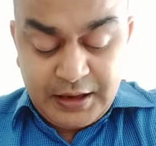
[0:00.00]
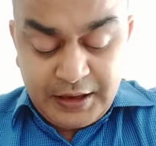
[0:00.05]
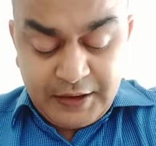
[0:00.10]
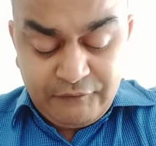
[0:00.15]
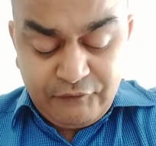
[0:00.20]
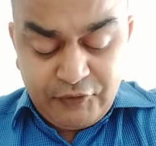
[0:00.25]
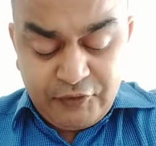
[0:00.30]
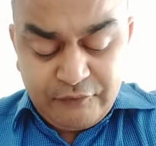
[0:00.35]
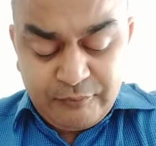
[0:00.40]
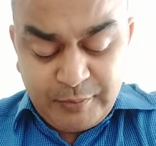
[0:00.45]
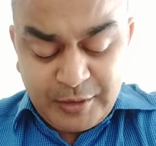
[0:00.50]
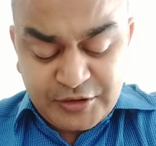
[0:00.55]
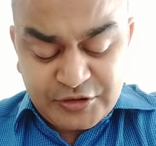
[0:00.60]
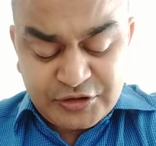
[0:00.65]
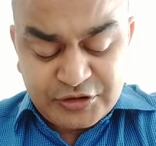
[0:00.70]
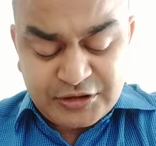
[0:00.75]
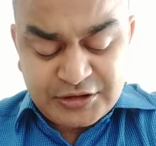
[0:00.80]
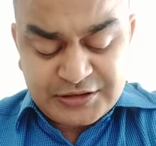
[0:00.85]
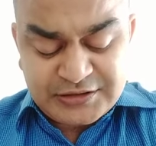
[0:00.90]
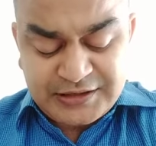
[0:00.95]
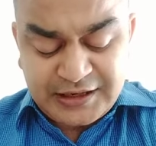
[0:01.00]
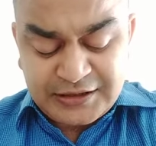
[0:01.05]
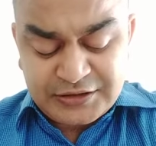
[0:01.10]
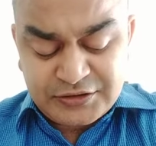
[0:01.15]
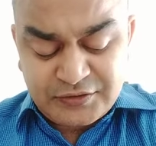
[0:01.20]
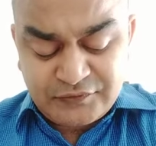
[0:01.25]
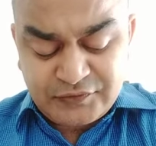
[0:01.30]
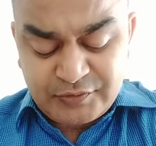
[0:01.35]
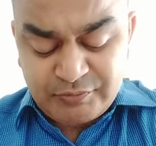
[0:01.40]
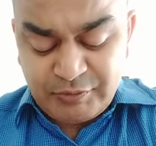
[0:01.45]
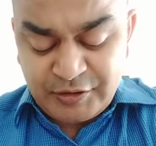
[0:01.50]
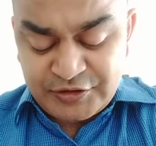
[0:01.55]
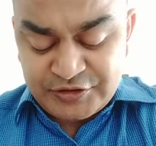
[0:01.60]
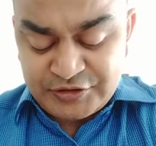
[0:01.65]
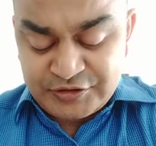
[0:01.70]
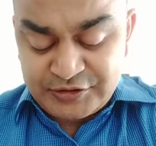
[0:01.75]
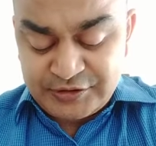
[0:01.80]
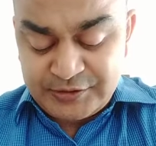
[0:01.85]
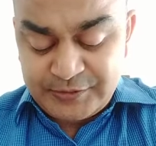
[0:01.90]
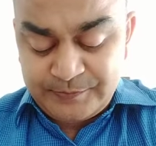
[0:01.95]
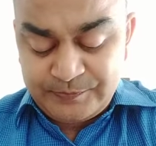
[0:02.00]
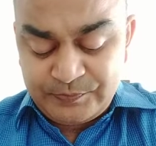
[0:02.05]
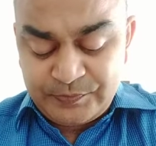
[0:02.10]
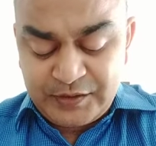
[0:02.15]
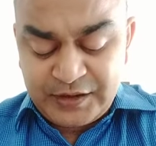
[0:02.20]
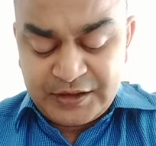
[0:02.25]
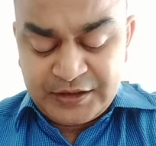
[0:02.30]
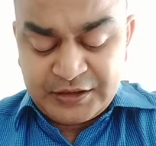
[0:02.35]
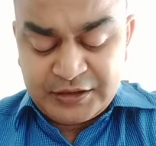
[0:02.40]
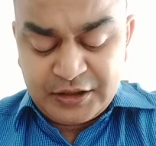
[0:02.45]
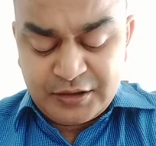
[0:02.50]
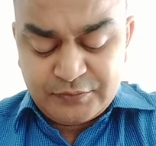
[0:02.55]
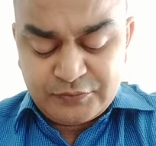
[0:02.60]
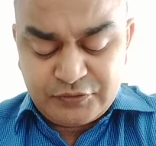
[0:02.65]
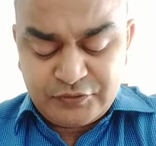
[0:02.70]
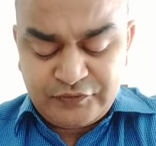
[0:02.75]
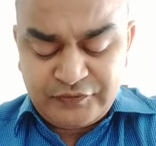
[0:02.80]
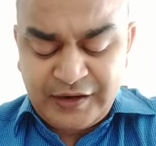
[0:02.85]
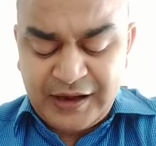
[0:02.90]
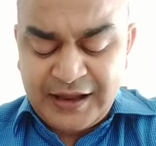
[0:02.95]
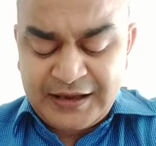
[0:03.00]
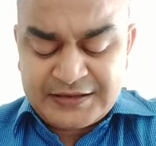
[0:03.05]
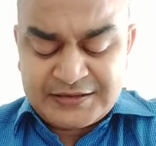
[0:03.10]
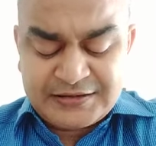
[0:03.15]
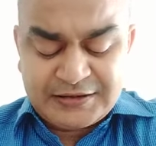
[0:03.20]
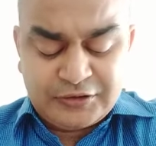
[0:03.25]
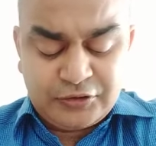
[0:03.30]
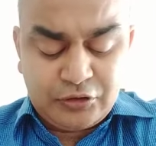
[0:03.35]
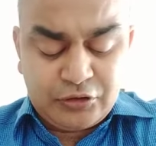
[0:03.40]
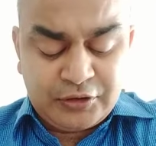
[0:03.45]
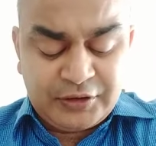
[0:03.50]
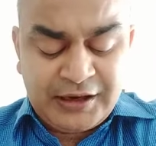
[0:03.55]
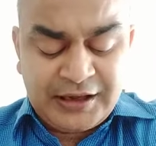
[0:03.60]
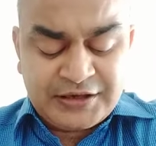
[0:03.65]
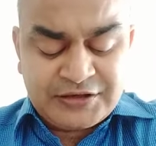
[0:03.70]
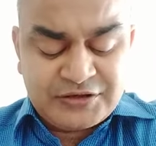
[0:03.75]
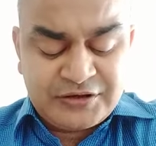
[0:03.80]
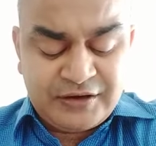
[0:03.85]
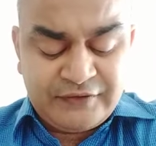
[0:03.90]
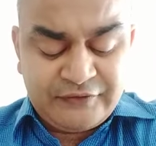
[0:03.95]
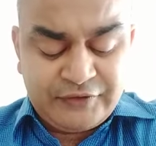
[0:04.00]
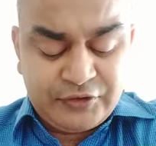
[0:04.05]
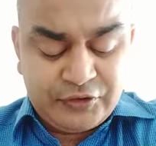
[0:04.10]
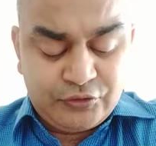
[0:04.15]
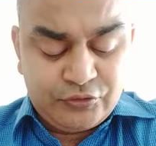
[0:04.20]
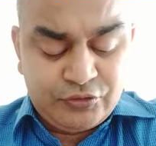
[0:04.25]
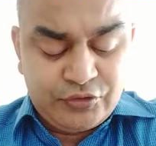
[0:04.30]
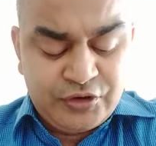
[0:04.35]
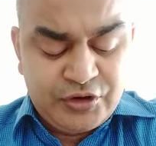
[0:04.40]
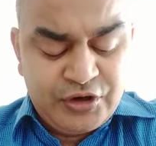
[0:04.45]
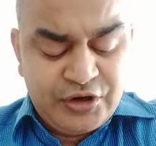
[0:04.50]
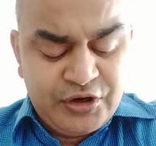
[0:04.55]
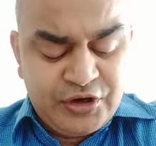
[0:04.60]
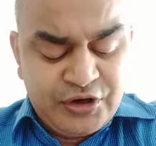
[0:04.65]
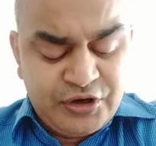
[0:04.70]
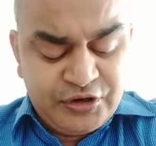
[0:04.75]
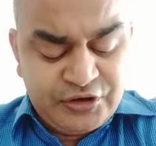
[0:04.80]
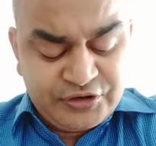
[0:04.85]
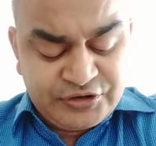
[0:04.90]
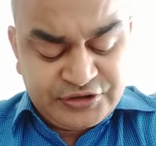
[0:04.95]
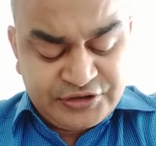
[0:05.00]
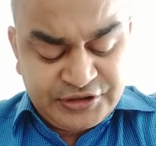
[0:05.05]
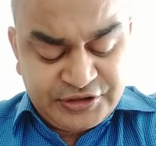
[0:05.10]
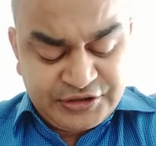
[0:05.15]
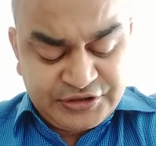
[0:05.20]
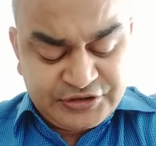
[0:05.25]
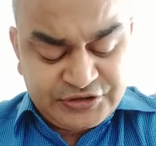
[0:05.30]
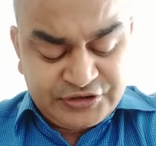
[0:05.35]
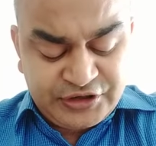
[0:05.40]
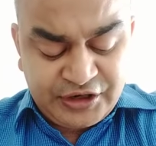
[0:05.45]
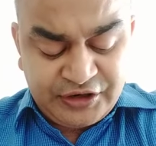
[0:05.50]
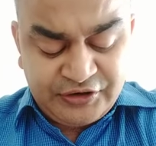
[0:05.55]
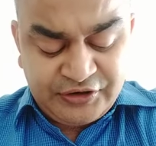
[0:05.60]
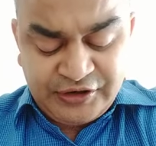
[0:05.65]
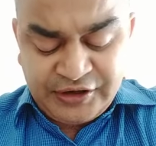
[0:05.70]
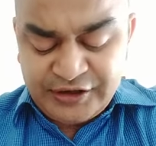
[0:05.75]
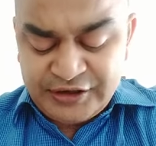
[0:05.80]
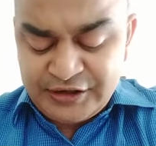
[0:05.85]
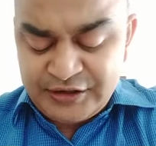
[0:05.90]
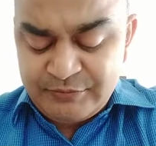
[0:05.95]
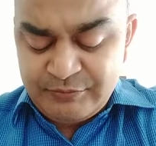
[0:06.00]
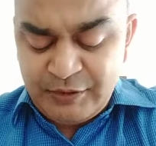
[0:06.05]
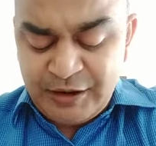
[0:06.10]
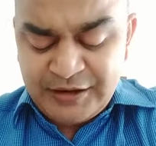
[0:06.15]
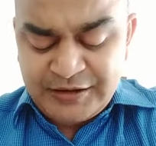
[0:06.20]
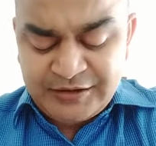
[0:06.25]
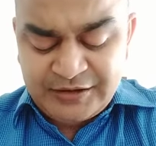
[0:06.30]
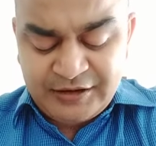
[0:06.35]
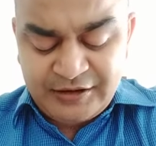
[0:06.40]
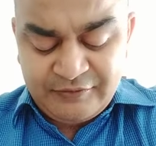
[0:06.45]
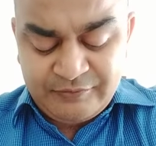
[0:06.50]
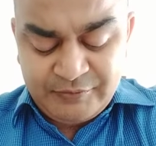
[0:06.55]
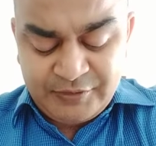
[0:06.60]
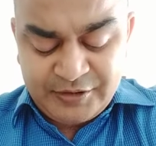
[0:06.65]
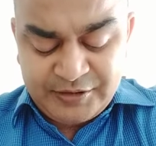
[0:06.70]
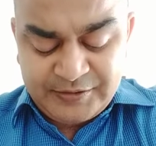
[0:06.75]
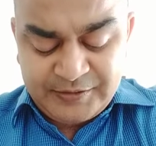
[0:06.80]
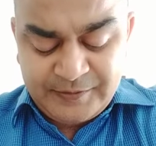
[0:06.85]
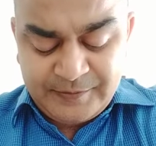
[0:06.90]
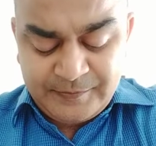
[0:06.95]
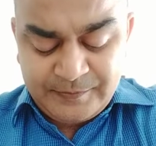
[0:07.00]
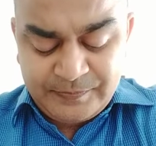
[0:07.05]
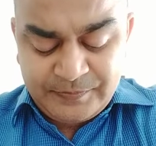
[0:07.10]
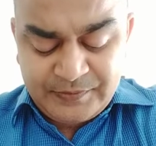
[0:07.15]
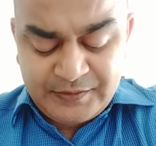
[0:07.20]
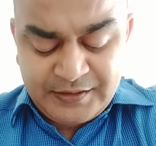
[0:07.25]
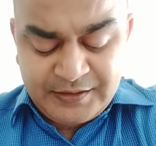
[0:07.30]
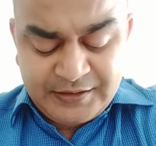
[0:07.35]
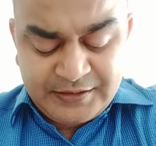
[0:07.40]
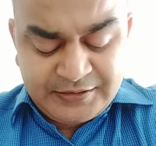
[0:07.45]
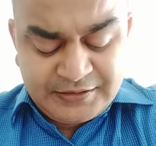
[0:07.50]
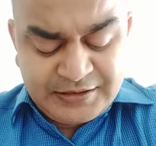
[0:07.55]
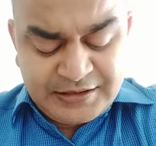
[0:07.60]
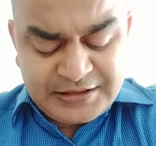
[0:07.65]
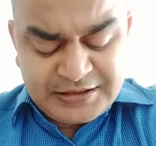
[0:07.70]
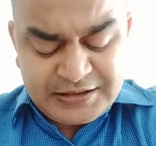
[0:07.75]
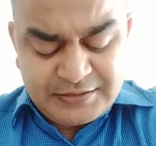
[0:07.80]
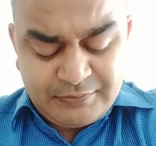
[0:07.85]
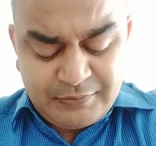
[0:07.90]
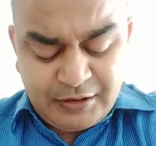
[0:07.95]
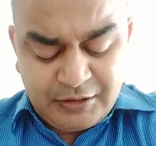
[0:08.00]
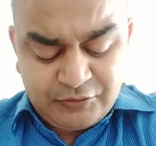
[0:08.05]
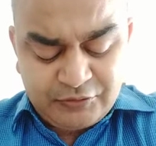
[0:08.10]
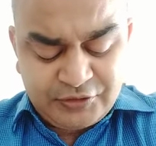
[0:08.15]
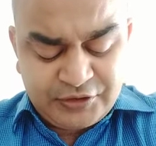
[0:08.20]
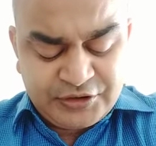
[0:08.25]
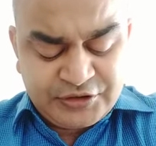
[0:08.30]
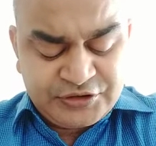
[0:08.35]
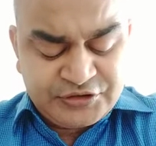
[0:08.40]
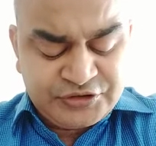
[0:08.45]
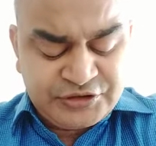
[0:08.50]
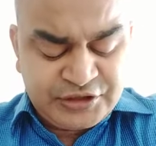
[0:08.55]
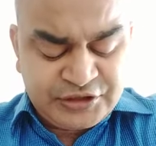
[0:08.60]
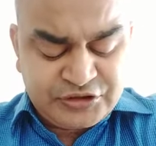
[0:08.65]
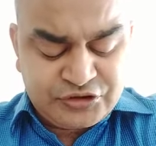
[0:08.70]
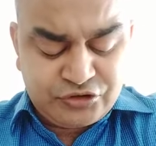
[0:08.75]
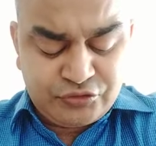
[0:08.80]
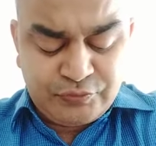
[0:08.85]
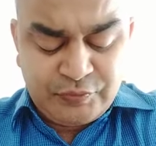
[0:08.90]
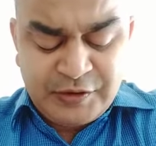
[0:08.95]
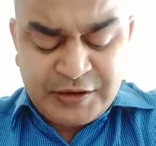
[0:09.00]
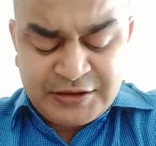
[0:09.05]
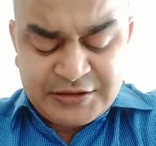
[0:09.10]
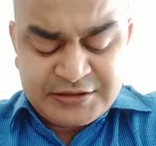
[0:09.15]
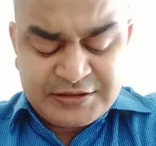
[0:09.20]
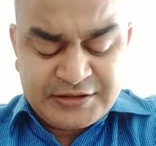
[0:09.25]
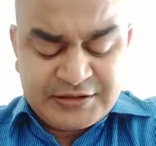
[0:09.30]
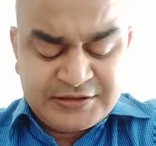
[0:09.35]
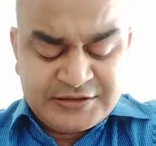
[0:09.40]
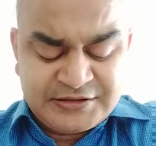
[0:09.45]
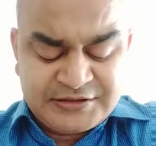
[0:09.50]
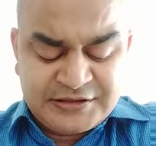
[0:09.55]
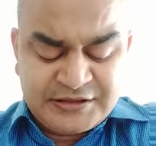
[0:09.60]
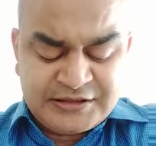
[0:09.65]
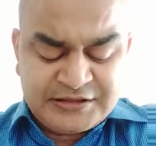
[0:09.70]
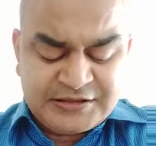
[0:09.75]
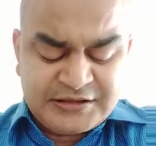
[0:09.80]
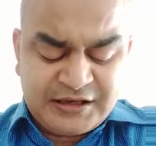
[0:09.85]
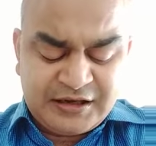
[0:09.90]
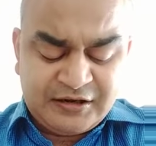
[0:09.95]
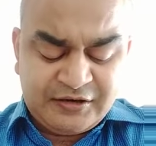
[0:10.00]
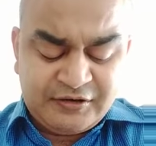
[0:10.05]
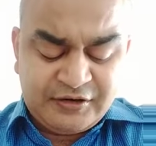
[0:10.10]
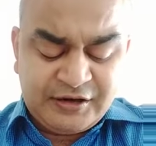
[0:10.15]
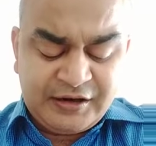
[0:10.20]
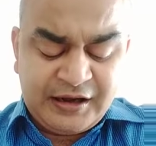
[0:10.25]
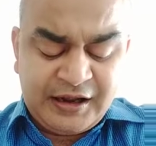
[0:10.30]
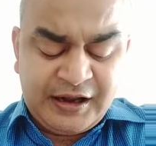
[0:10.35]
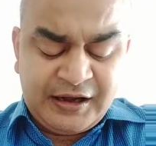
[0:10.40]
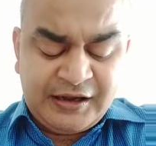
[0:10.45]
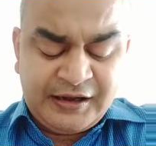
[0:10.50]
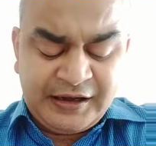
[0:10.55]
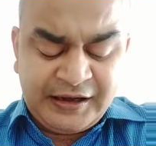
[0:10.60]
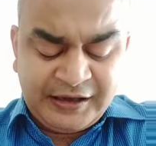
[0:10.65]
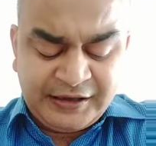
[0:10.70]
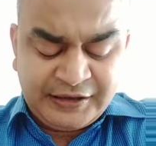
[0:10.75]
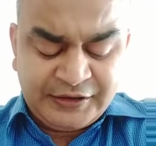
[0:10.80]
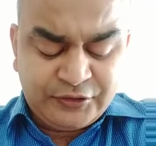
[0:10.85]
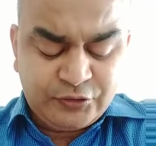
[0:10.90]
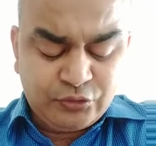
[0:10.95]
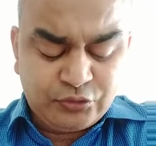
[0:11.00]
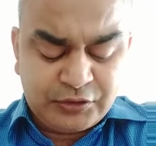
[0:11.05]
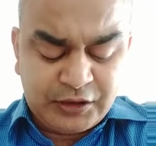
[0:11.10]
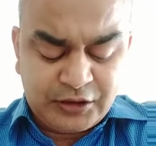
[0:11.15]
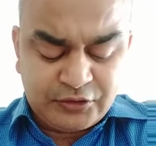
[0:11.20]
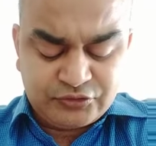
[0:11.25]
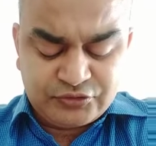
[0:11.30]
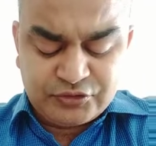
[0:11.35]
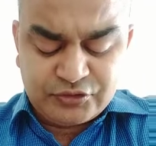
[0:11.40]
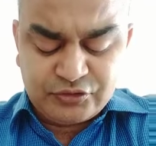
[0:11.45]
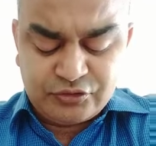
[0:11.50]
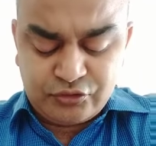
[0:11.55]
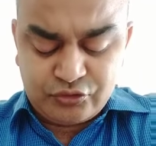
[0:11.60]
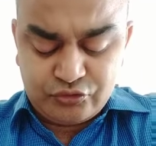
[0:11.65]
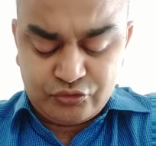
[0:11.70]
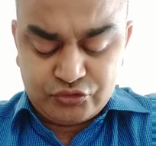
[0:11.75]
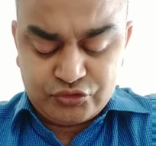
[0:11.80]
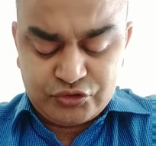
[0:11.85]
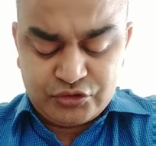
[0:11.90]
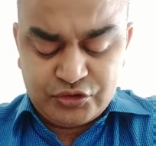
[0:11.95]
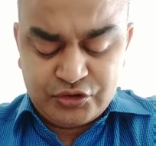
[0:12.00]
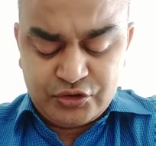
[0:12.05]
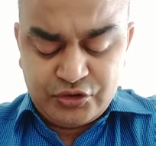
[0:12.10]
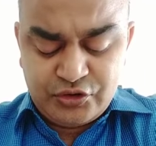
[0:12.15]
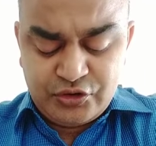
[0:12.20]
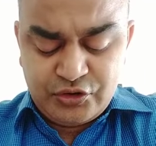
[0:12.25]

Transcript: If we measure the size of the budget in terms of tax and non-tax revenue receipts generated by the government, this amount is just rupees 682,000 crores,